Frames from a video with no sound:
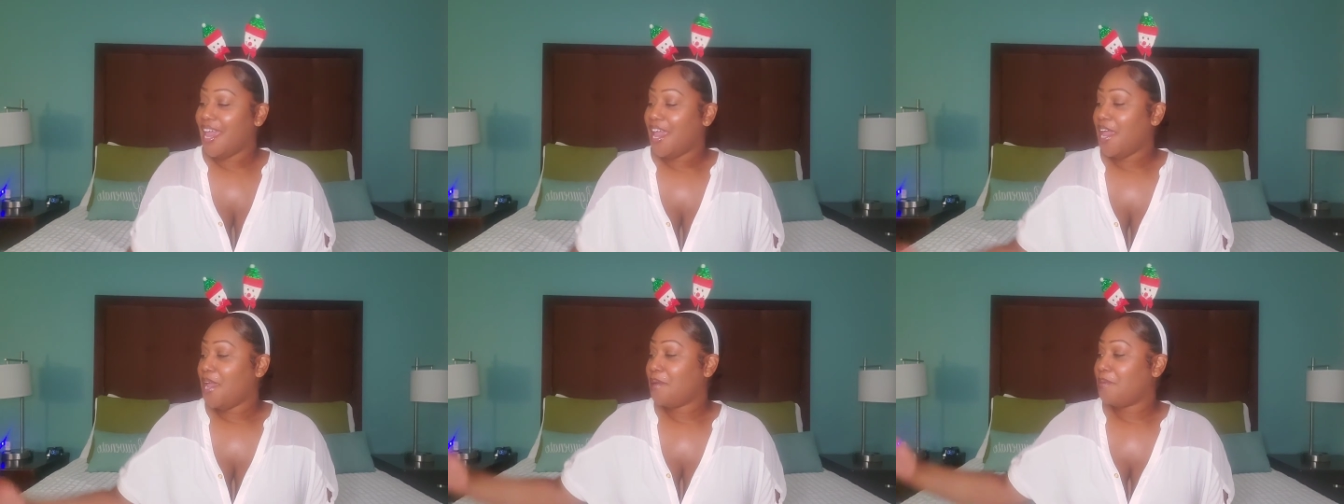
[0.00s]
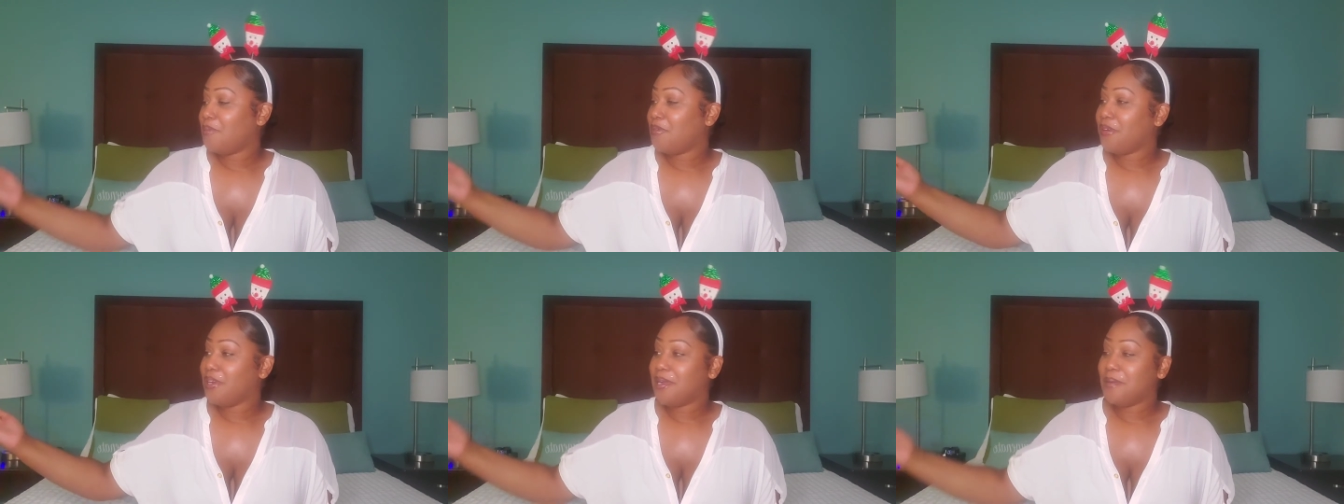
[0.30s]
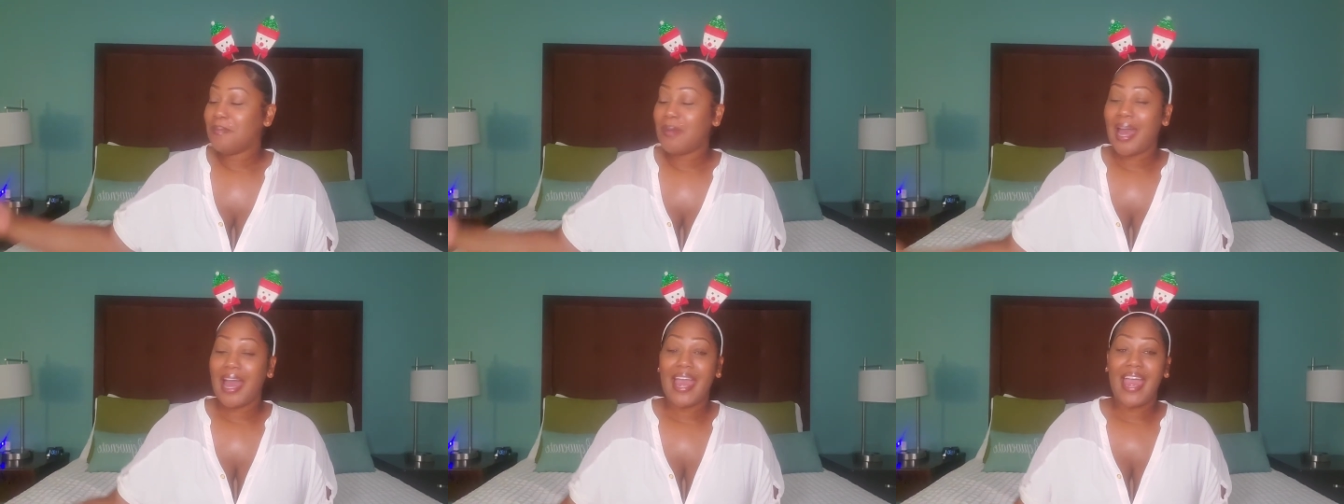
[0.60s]
and
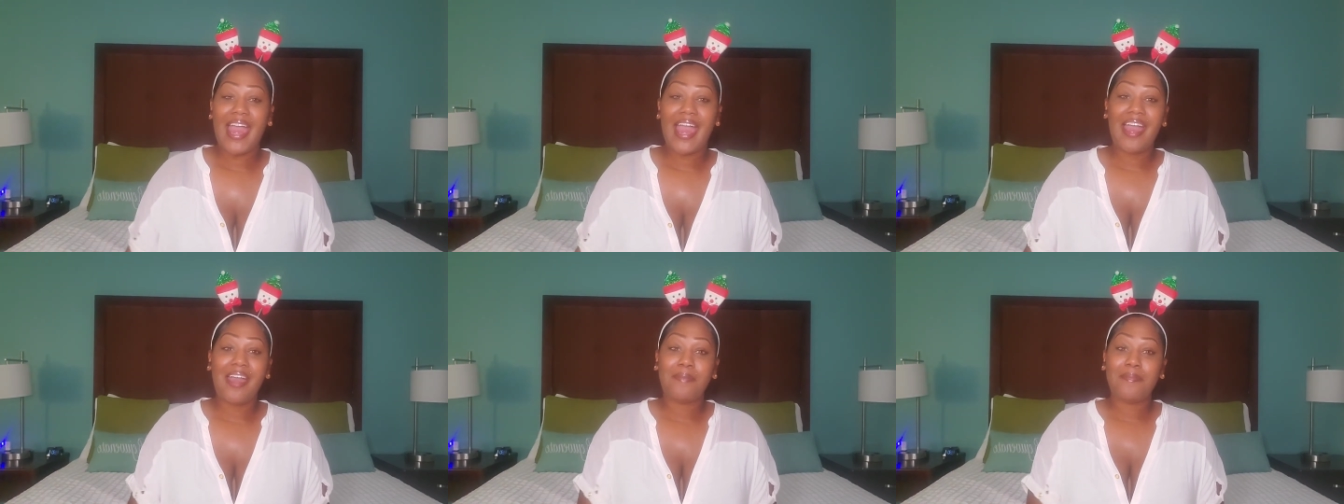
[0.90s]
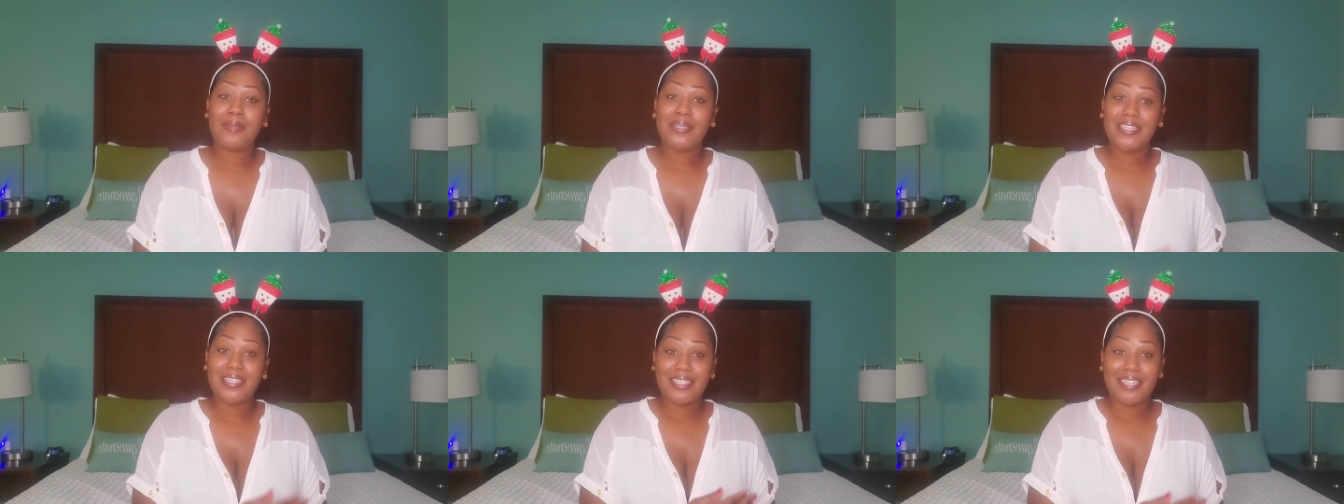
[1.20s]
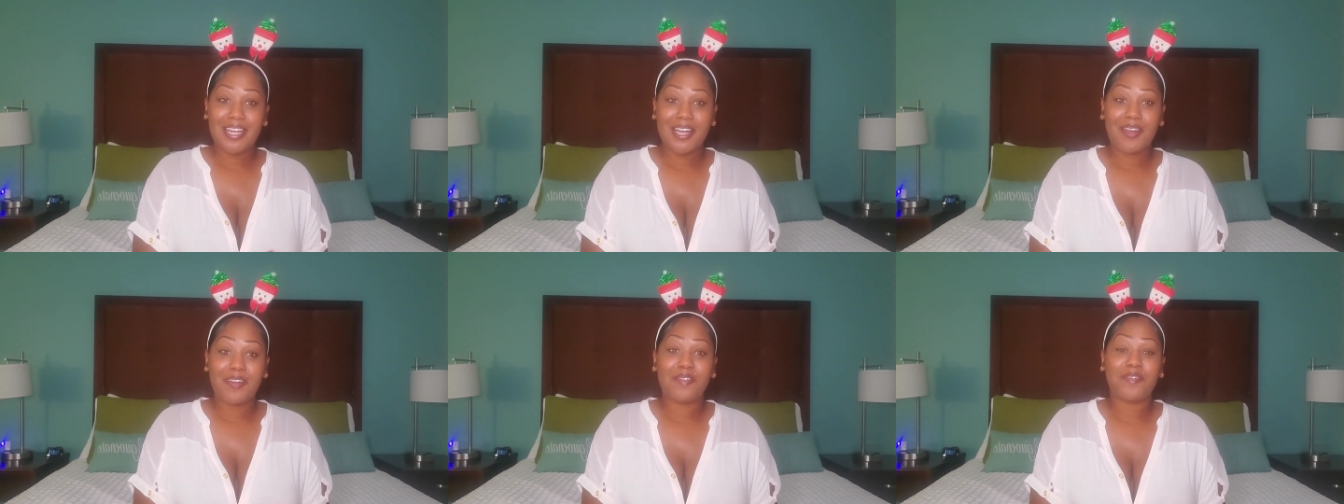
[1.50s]
bring my happy
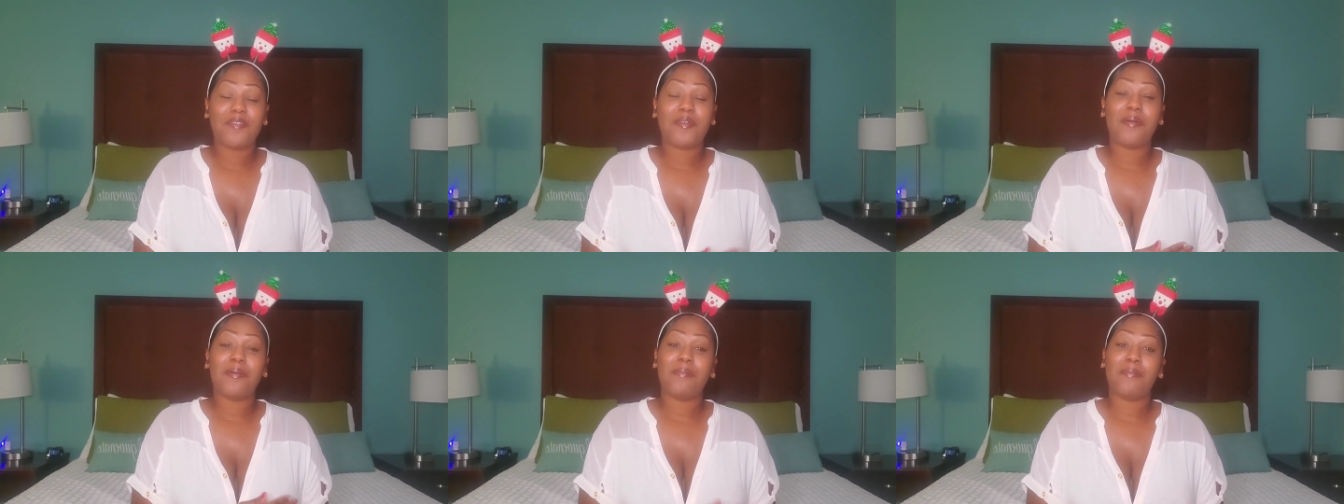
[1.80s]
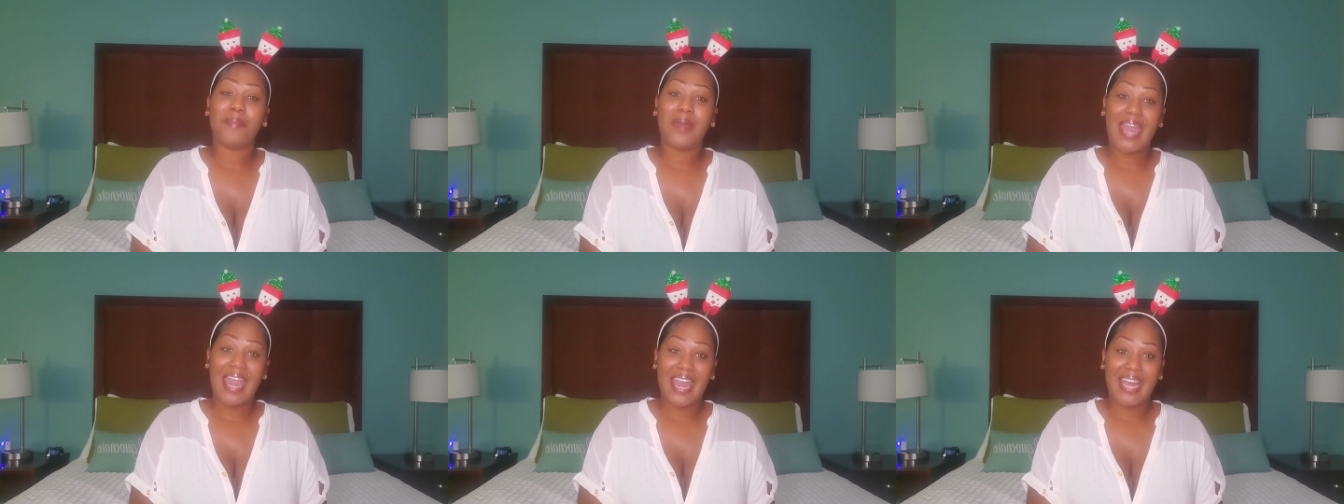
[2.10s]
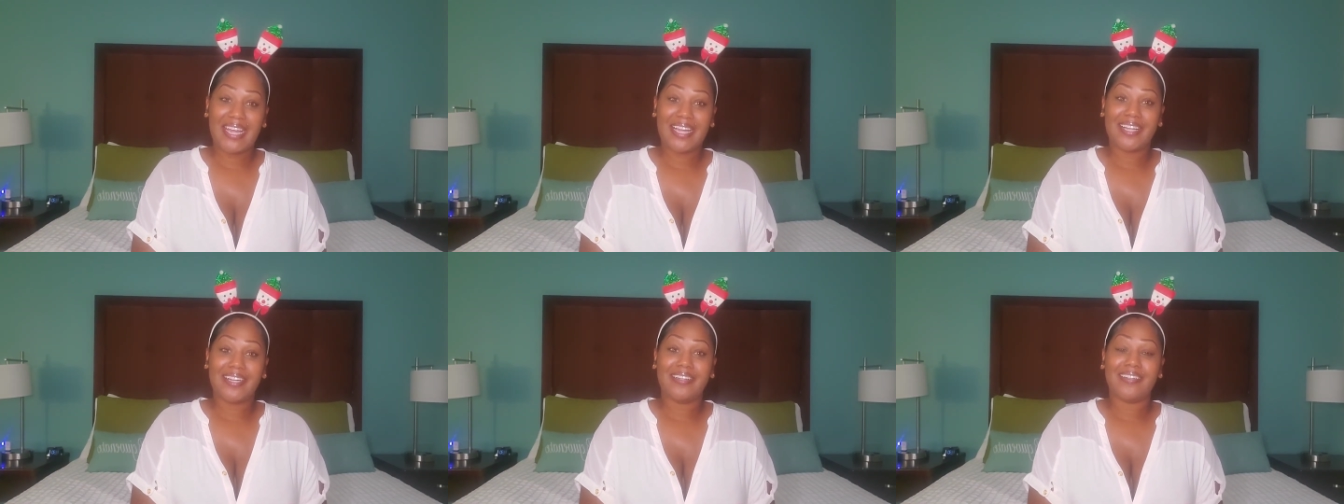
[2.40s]
self
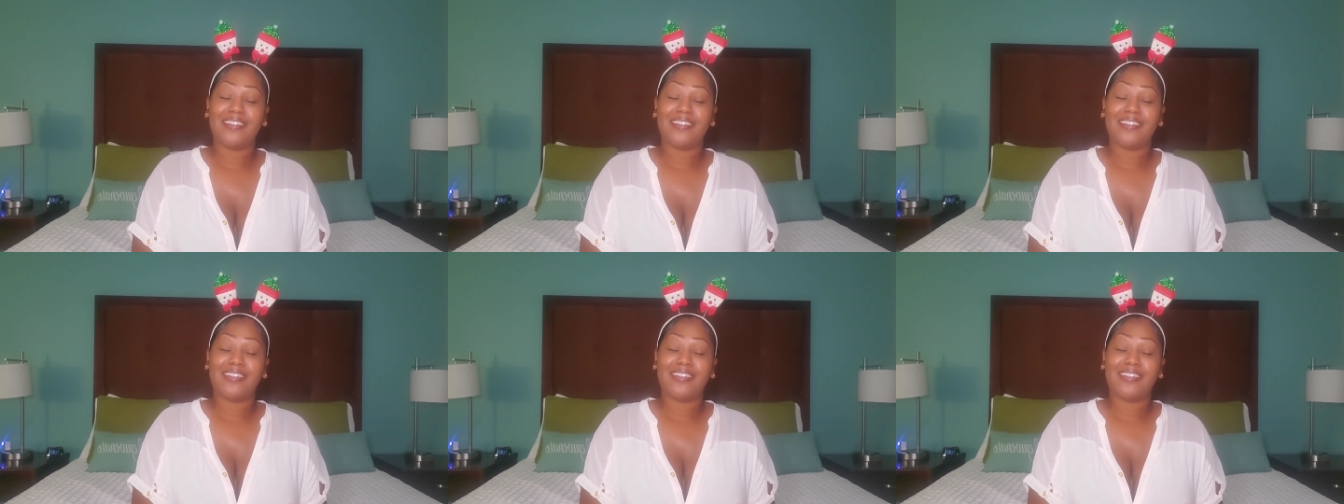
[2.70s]
back